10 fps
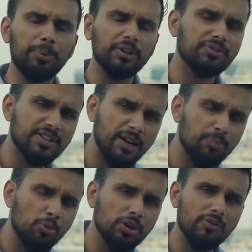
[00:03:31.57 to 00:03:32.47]
bit of
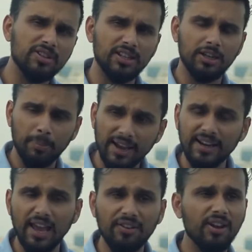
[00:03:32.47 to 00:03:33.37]
self-motivation in my
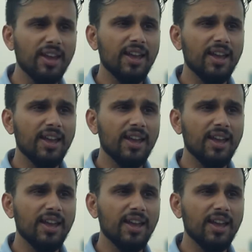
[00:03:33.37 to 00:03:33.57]
life,